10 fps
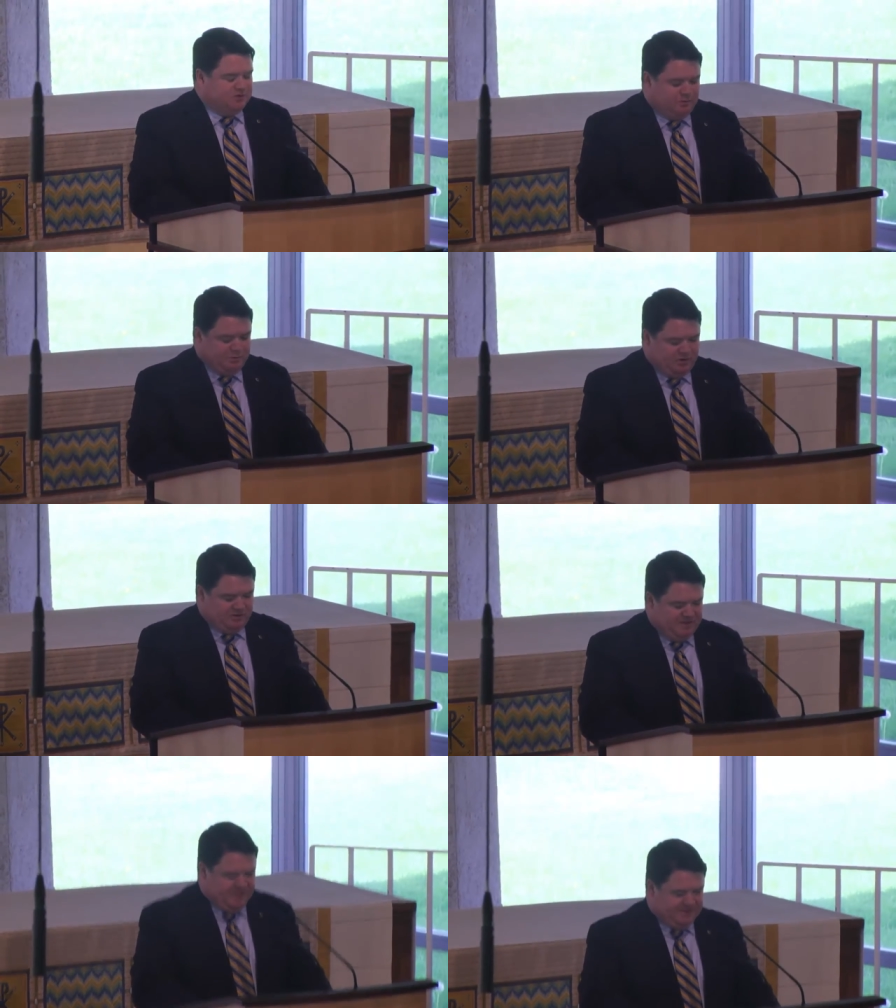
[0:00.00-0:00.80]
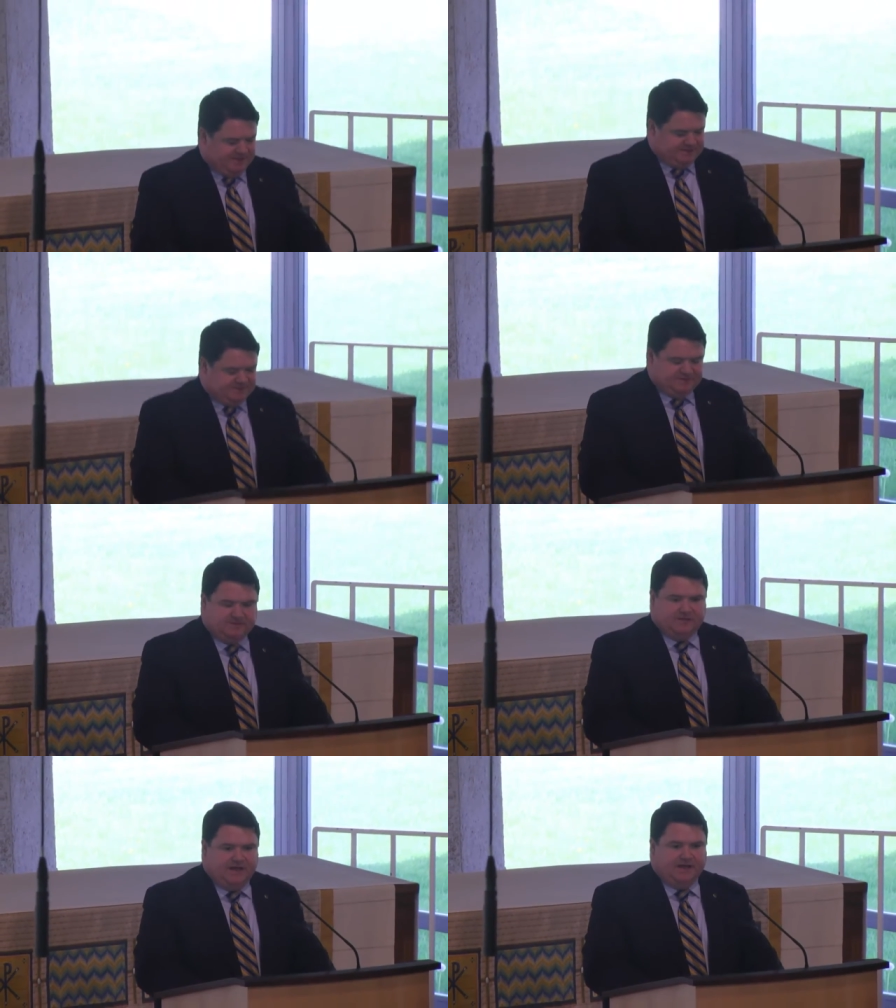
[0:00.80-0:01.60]
So, part of that is the
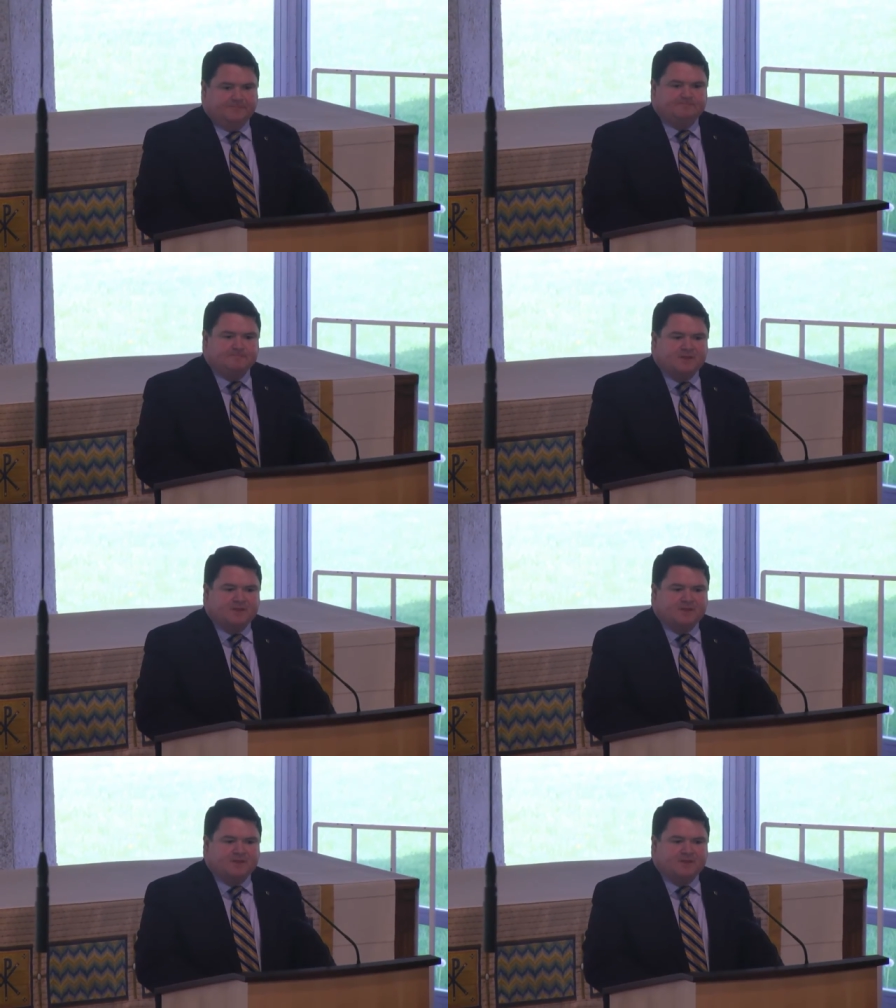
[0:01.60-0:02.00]
delay.